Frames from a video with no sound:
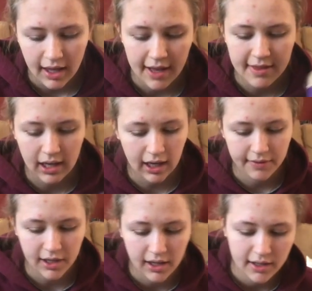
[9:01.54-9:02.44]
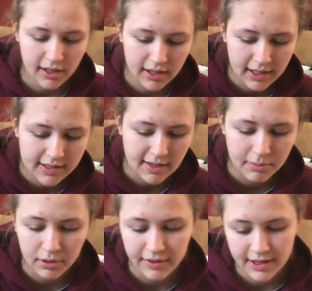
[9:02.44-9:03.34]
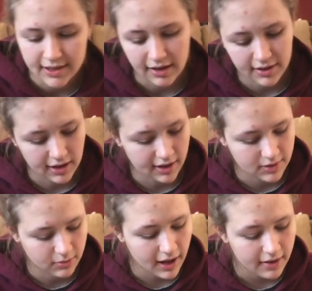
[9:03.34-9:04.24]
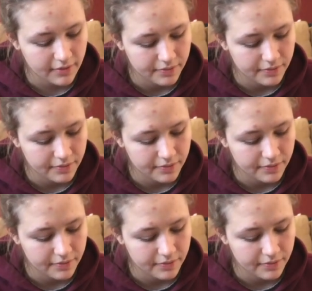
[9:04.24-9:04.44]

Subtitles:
And then I've got an example written down here as well.